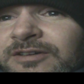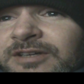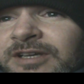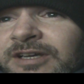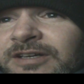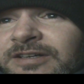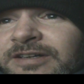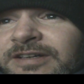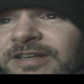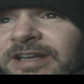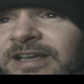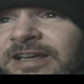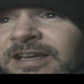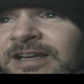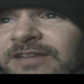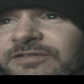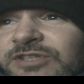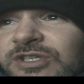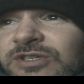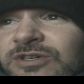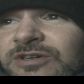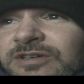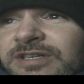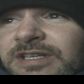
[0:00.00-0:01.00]
know, cut it in half.
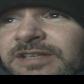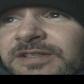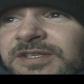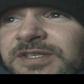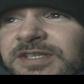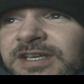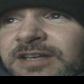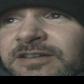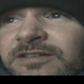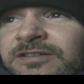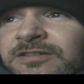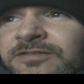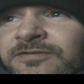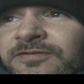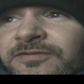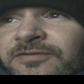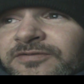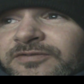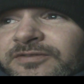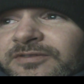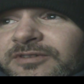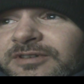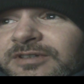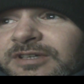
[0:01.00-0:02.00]
So instead
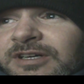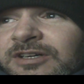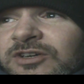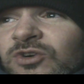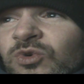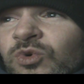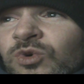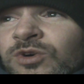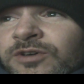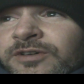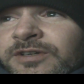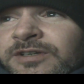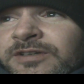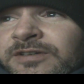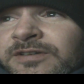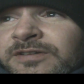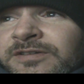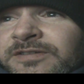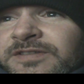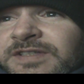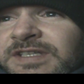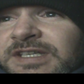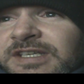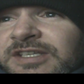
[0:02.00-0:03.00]
of a
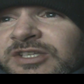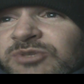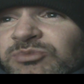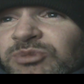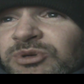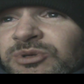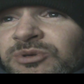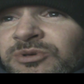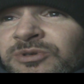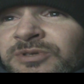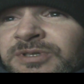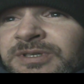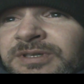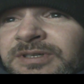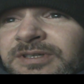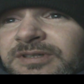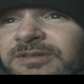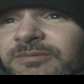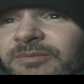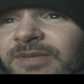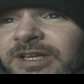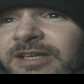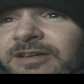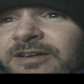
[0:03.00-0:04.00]
quarter teaspoon,
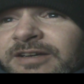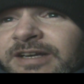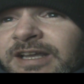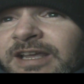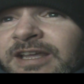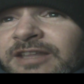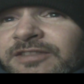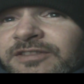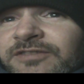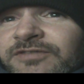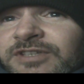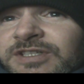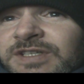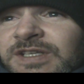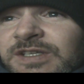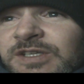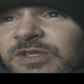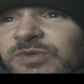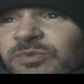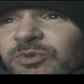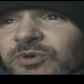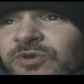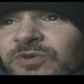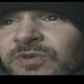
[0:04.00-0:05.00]
make it an eighth of a
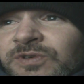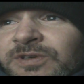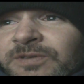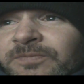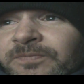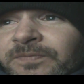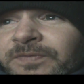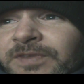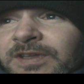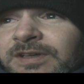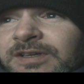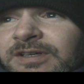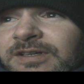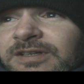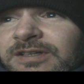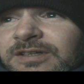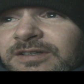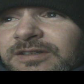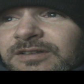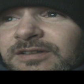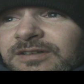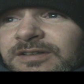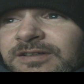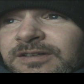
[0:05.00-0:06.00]
teaspoon.
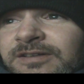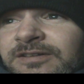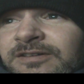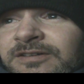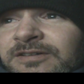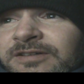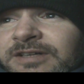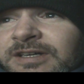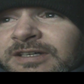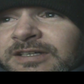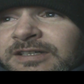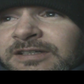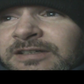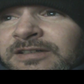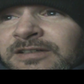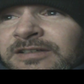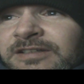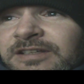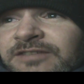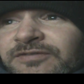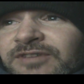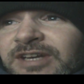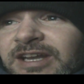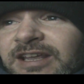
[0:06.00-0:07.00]
You know,
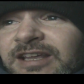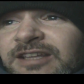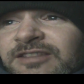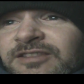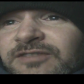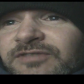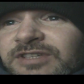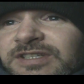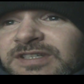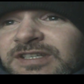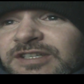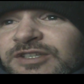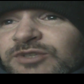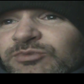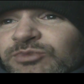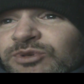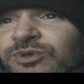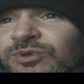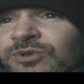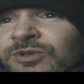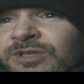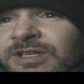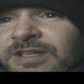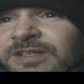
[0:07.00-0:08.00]
if an eighth of a
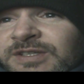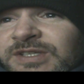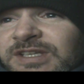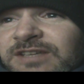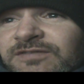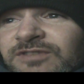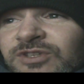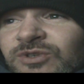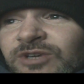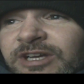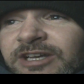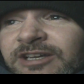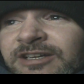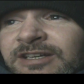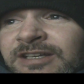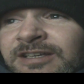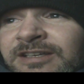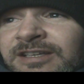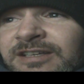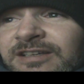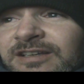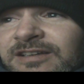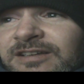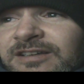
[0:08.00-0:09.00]
teaspoon is giving you a
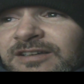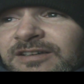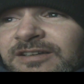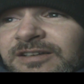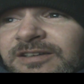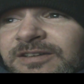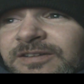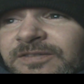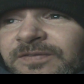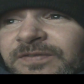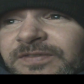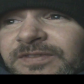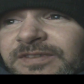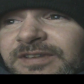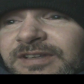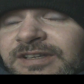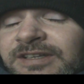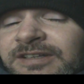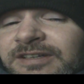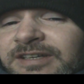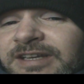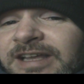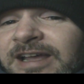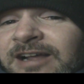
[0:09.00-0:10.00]
headache
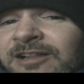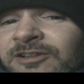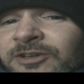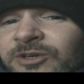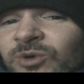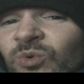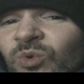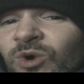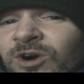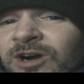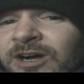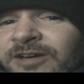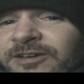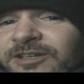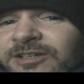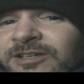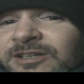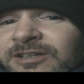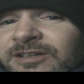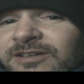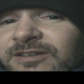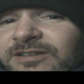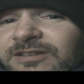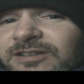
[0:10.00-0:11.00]
in a gallon of
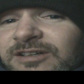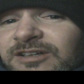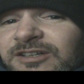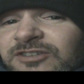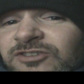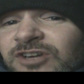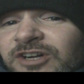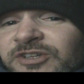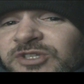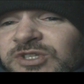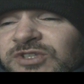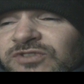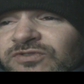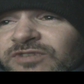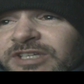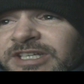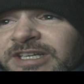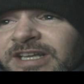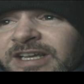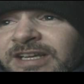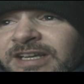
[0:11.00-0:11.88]
water across 3